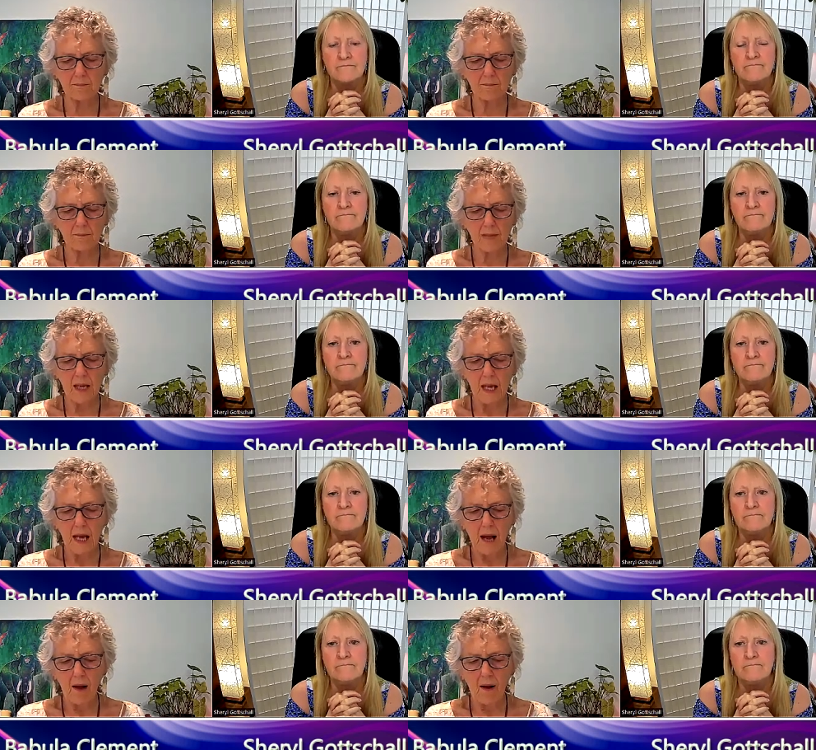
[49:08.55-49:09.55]
Speaker 1: Mm.
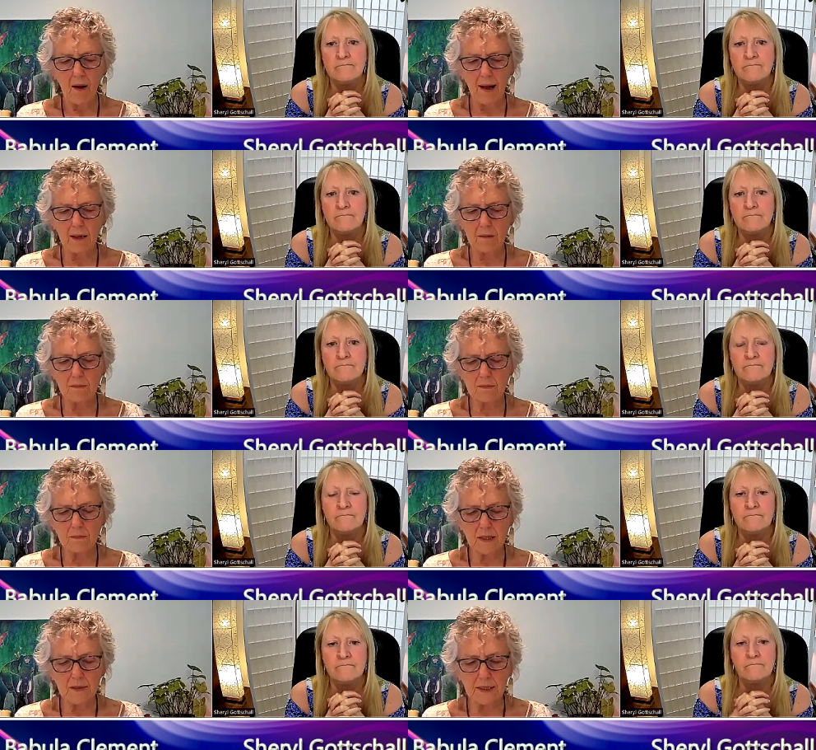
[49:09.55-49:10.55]
Um,
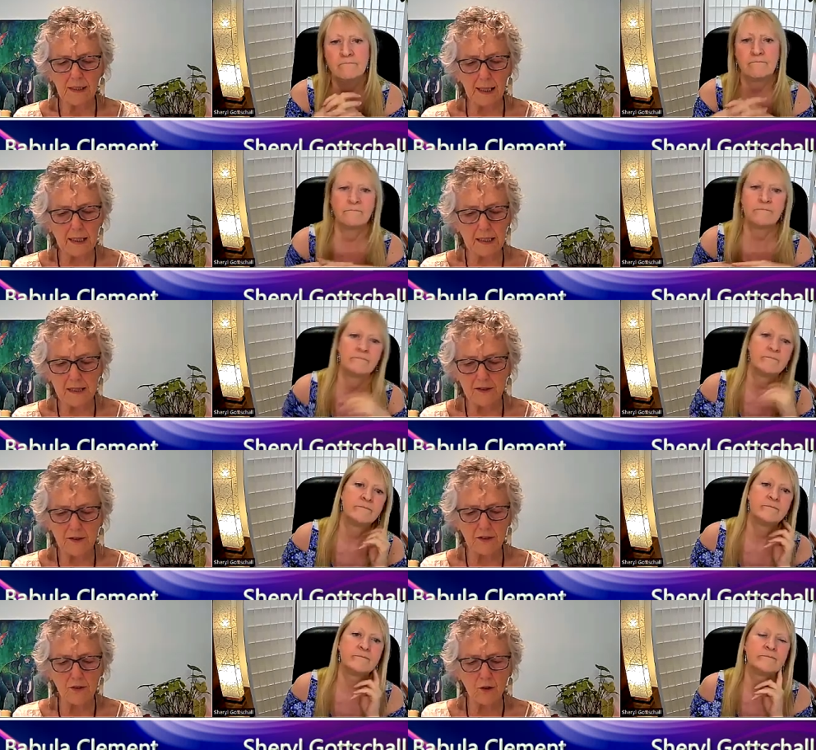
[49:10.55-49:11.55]
and then that leads us
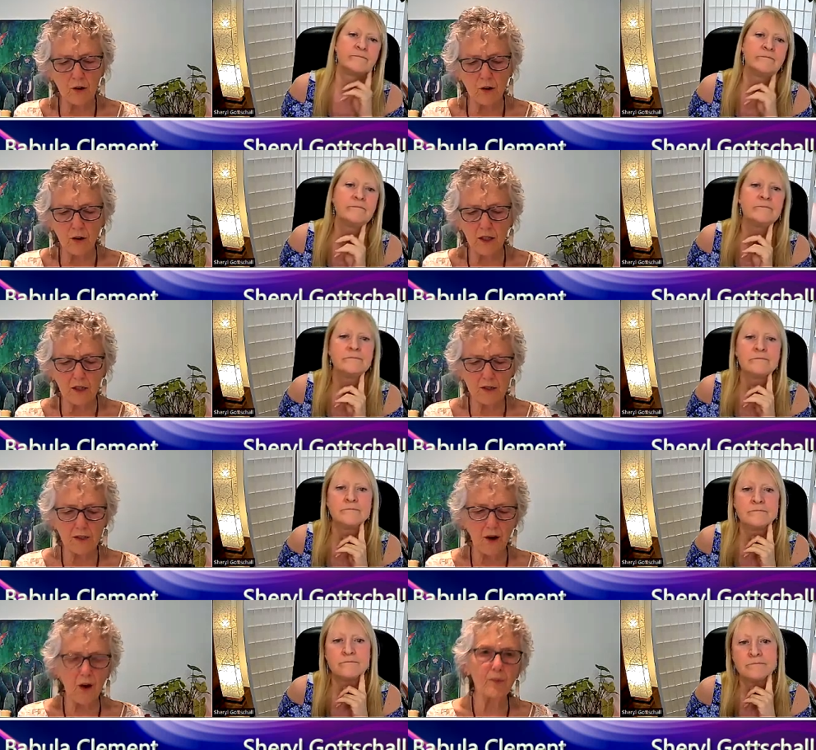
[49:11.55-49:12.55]
into early
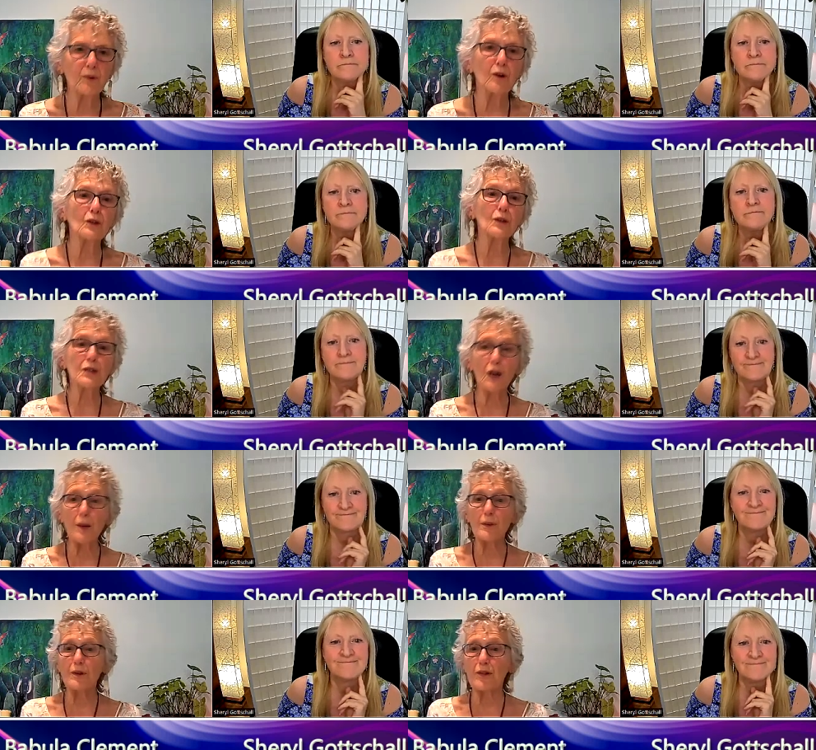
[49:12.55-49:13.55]
October. On
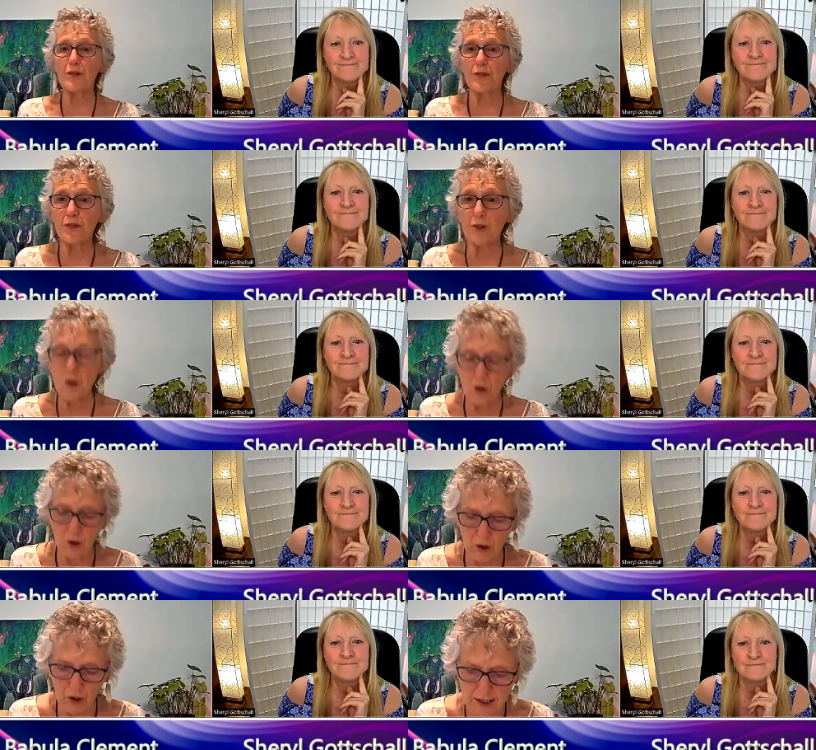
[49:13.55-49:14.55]
October the
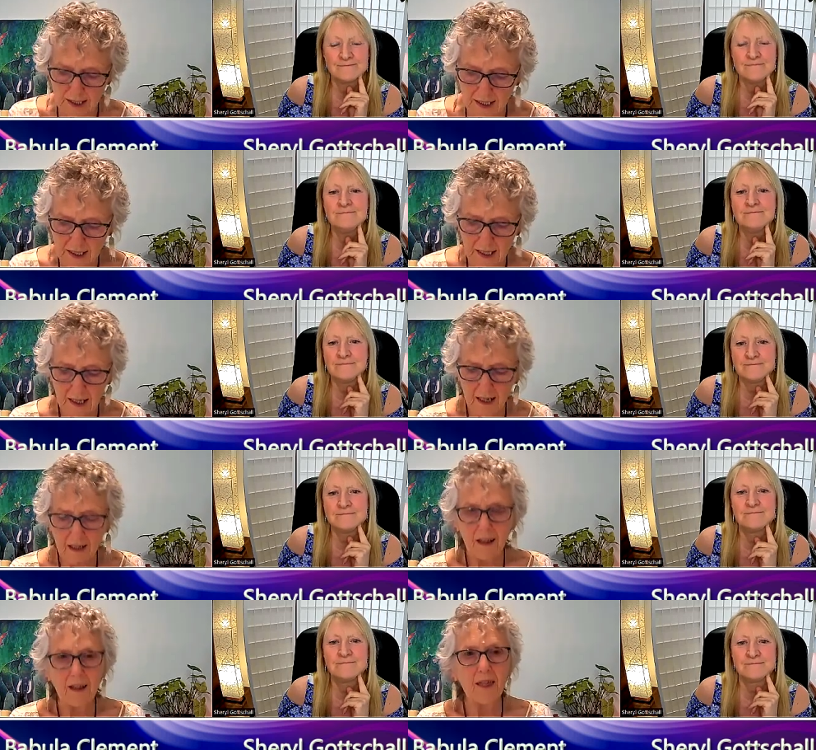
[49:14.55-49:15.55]
third, hmm.
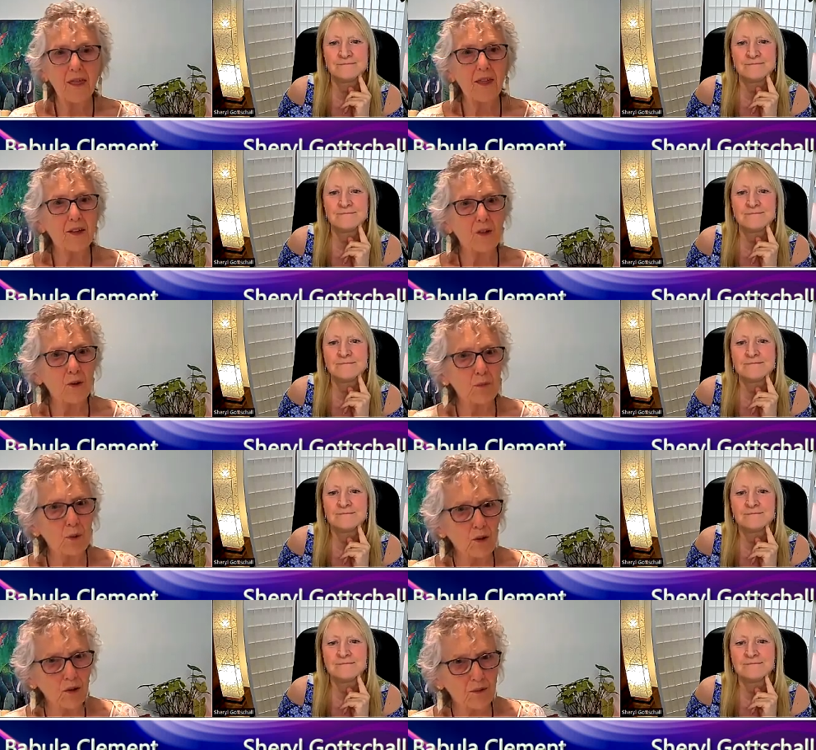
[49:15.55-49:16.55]
the new
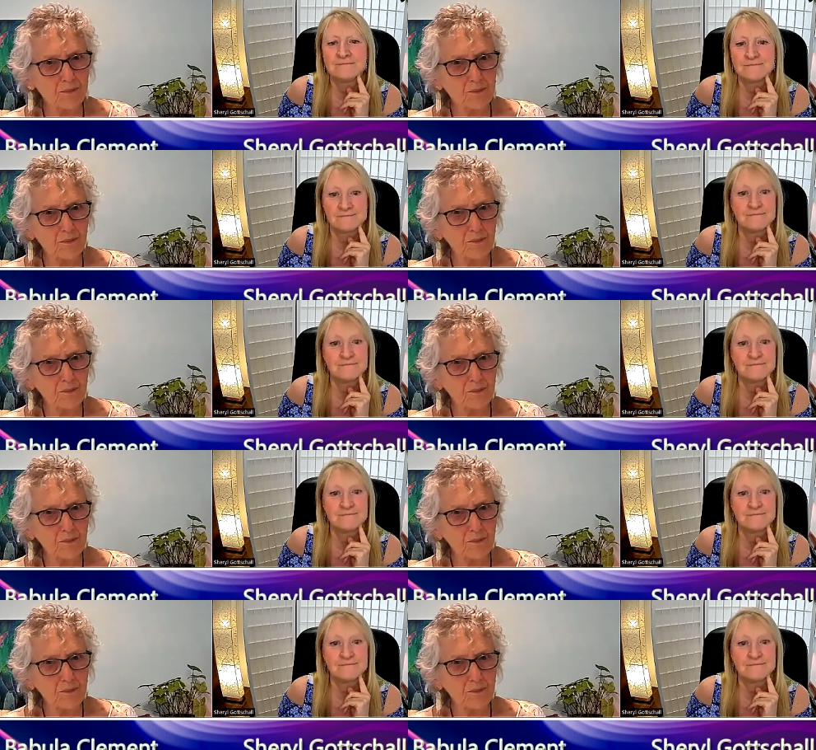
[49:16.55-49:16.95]
moon,